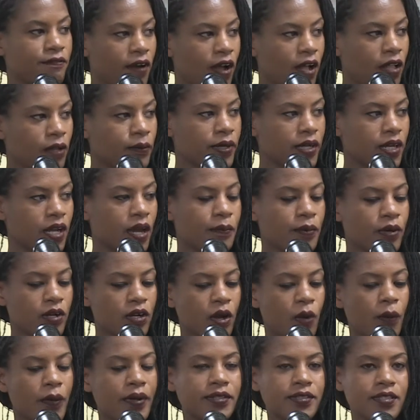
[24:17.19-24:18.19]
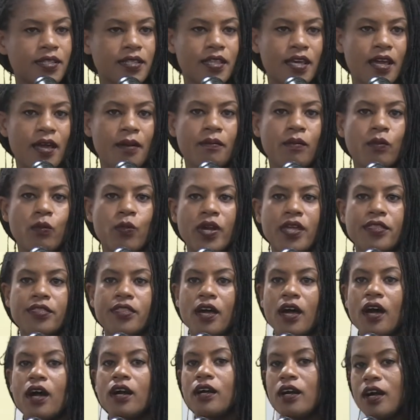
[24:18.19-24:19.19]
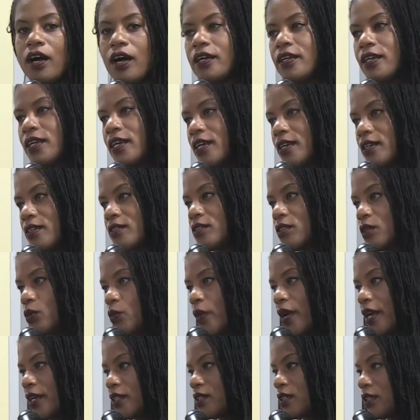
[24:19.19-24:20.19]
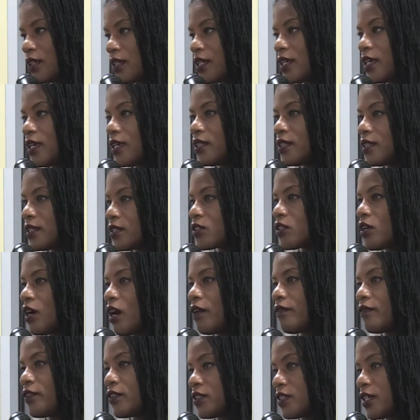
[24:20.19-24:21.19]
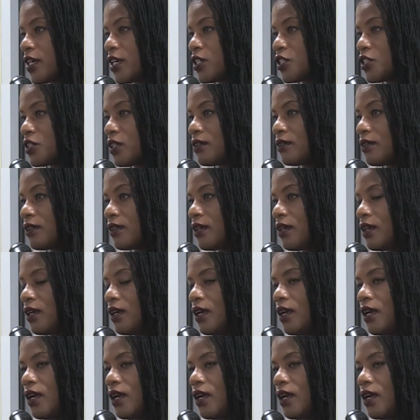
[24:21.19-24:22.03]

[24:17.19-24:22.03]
following up or going to them with a gun is the way to lead this conversation.